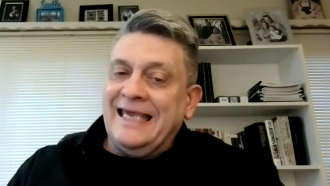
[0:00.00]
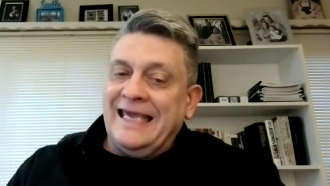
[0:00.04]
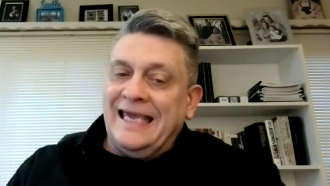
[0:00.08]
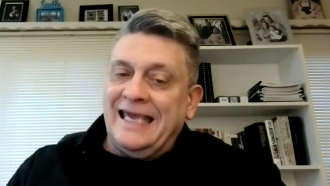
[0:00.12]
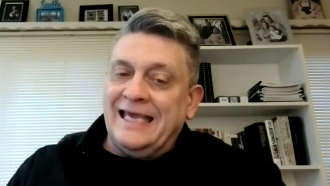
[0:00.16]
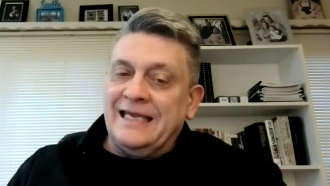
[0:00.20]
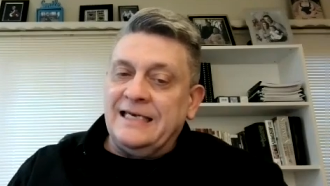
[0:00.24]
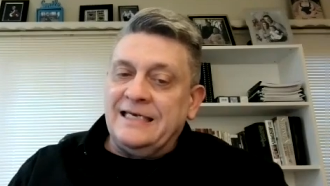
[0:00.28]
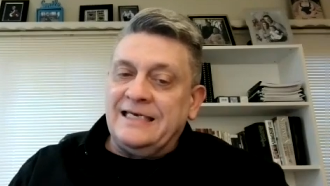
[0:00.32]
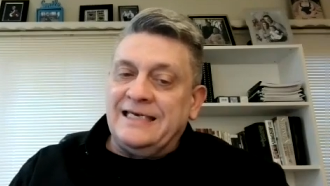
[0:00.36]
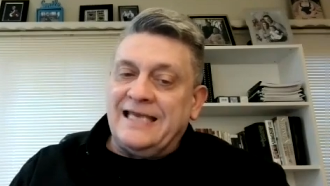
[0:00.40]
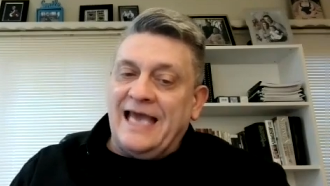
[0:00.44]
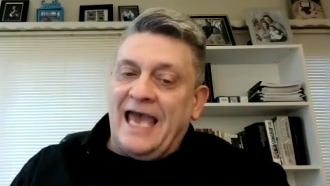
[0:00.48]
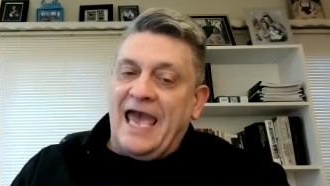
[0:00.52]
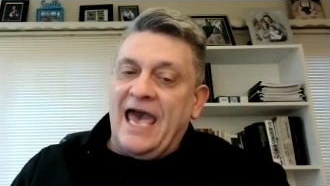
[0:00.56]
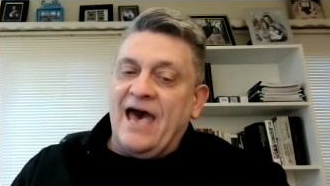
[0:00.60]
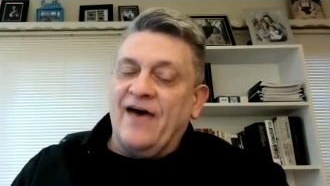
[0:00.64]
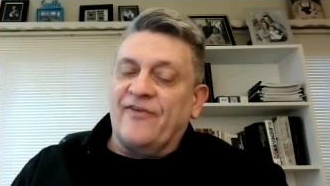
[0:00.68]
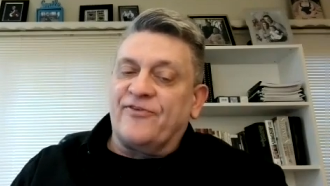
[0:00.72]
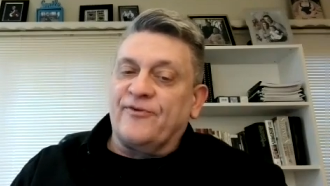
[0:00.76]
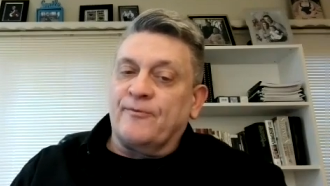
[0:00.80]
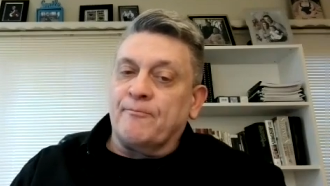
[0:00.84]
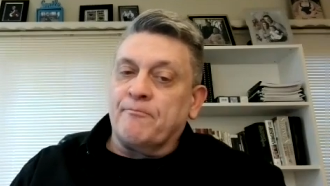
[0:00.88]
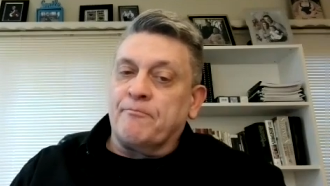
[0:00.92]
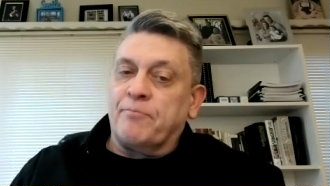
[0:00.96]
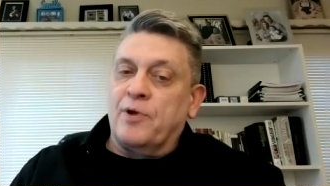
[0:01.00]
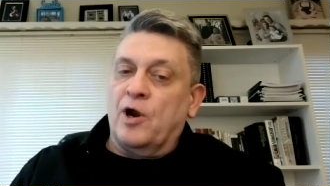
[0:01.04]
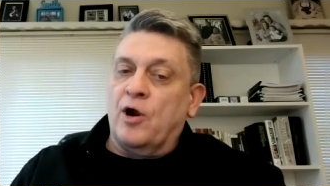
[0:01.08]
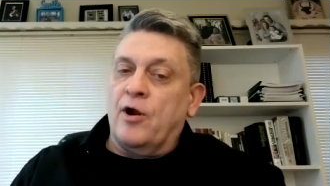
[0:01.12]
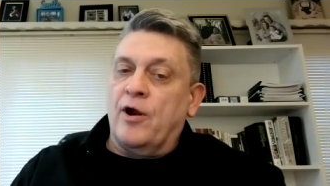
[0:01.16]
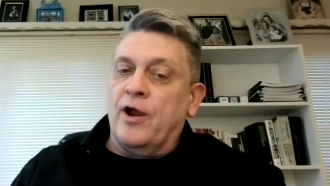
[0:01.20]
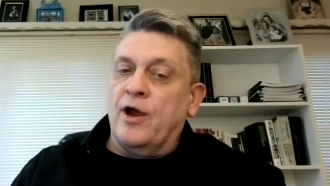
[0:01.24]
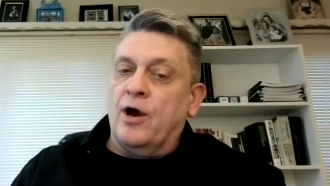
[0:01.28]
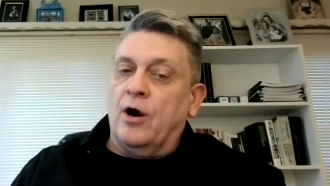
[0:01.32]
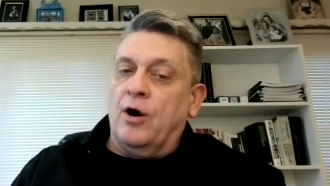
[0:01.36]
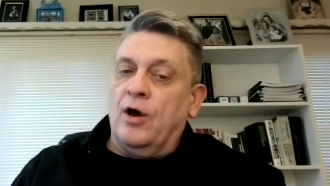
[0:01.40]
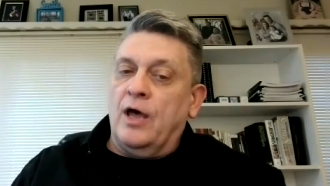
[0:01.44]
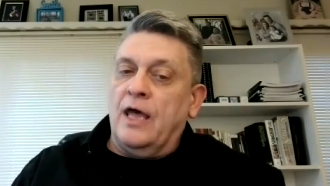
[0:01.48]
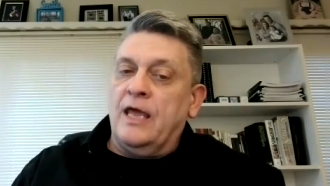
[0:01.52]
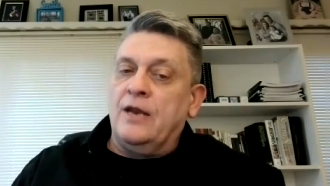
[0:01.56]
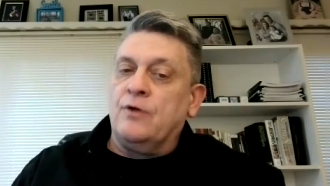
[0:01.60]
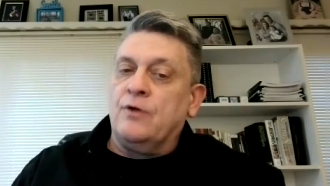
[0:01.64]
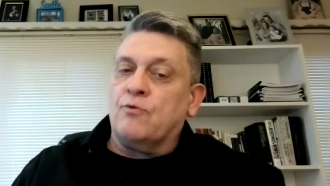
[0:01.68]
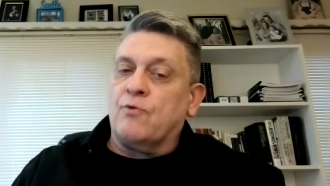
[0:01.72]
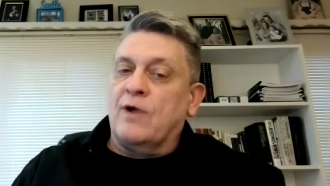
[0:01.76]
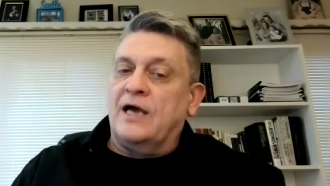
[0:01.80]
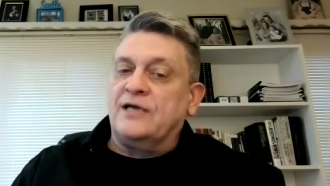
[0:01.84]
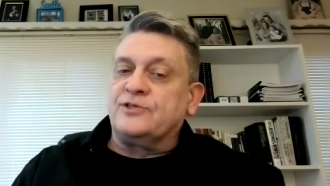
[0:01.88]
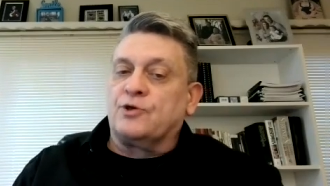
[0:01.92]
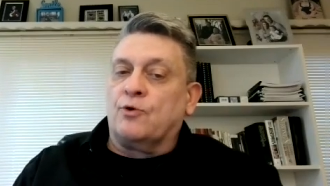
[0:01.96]
in death, burial,
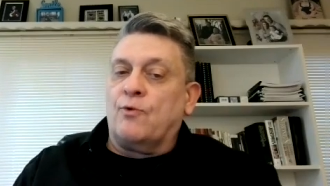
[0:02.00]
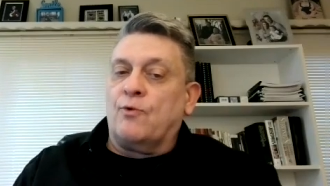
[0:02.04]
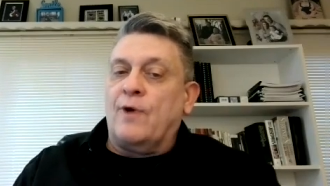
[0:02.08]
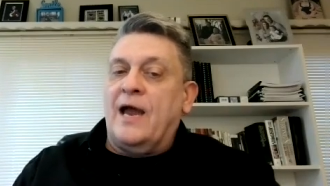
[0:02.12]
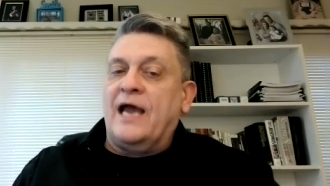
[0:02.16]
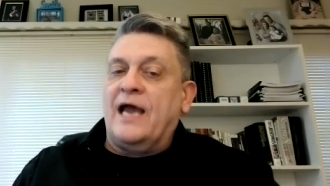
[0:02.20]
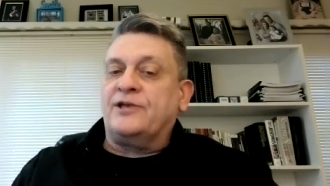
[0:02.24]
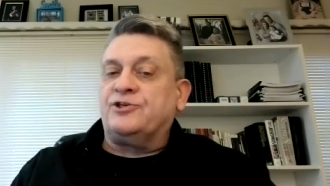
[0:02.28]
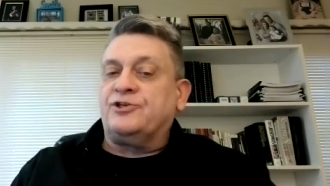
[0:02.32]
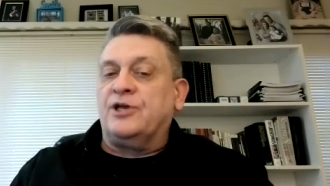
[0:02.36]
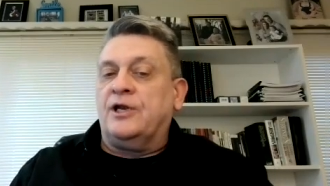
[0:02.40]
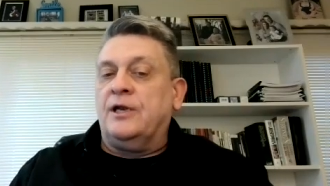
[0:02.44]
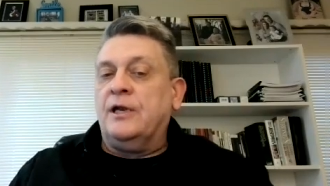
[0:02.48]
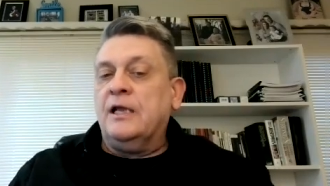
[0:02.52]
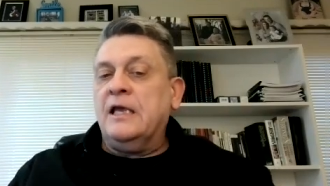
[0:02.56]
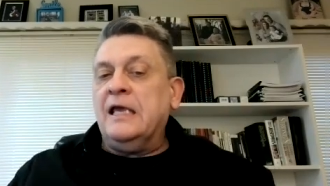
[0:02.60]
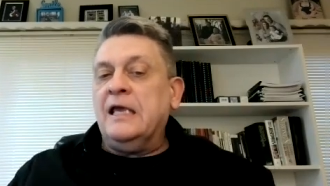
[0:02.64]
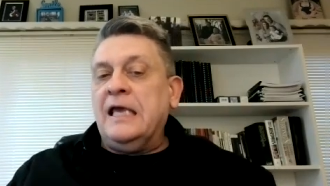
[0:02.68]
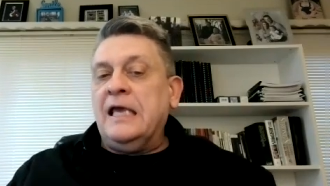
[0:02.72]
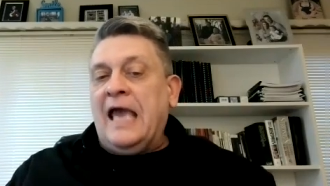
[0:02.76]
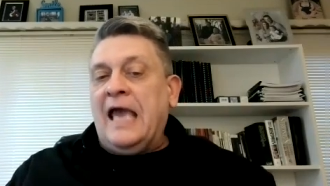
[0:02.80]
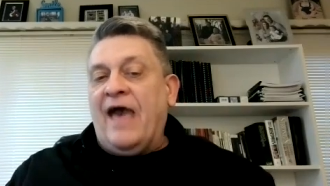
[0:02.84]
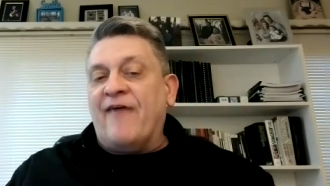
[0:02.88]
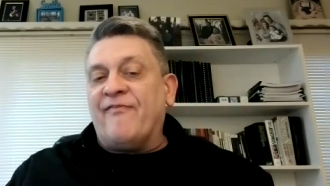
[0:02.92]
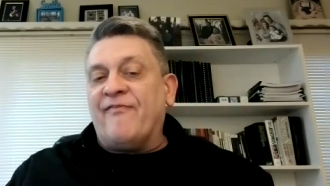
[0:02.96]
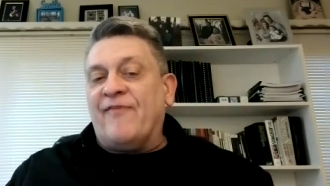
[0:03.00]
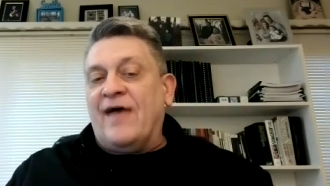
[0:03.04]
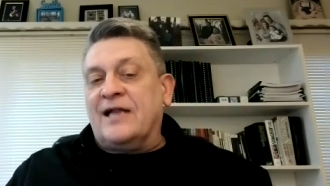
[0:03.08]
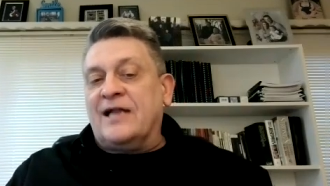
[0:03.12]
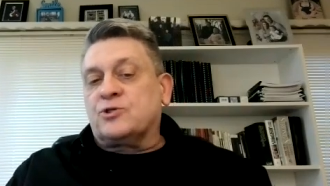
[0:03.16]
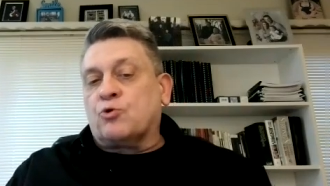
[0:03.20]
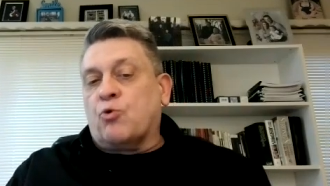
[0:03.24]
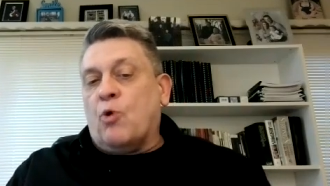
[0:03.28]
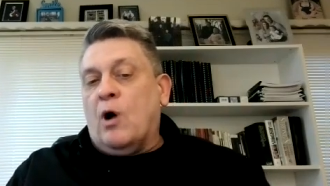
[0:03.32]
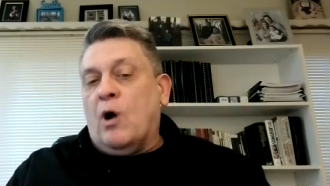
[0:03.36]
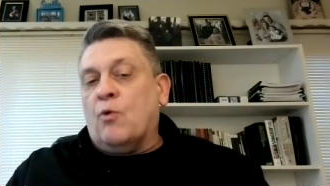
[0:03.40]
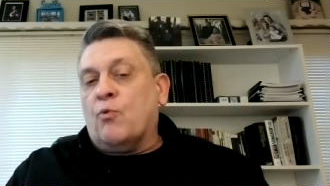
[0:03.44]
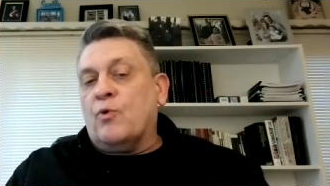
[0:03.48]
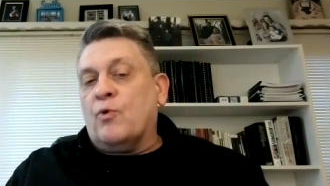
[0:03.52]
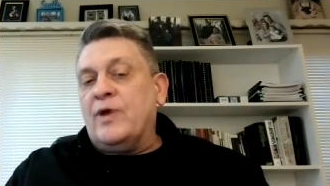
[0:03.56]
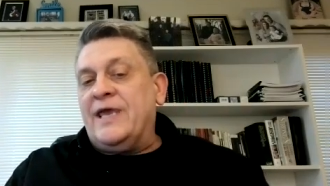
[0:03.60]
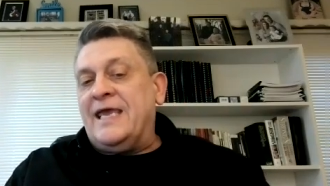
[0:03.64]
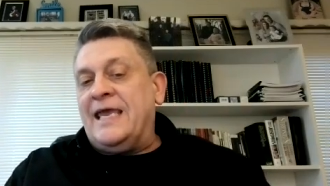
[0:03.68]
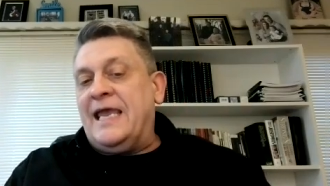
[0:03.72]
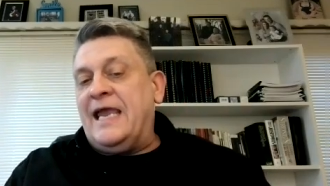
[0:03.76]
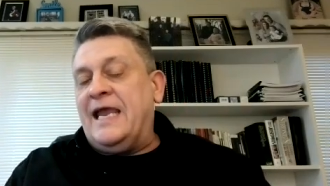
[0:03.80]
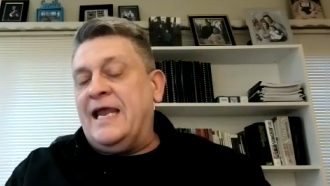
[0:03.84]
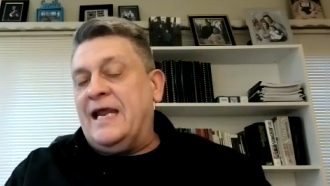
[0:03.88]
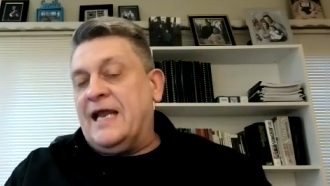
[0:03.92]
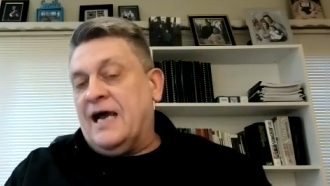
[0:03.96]
and resurrection. And that's what we
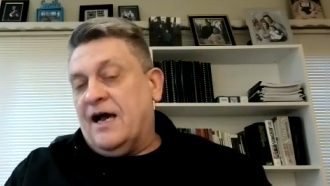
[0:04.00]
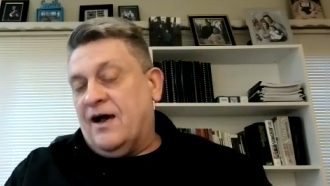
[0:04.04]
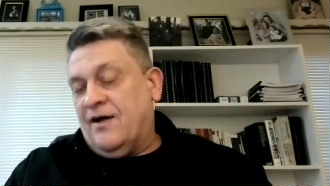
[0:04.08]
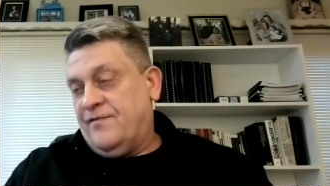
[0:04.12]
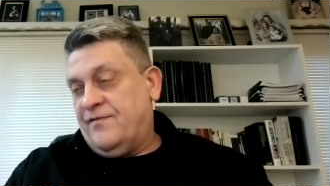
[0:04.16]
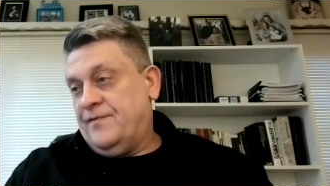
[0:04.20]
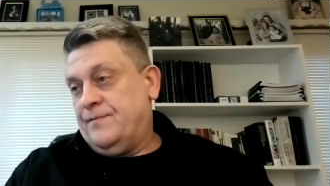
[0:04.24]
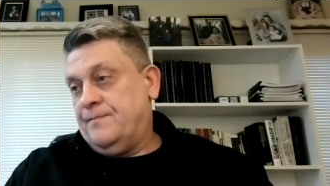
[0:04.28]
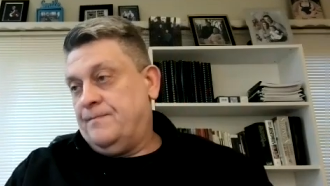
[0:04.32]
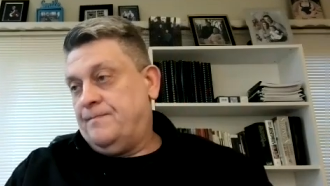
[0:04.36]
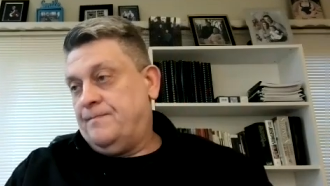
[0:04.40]
eat of.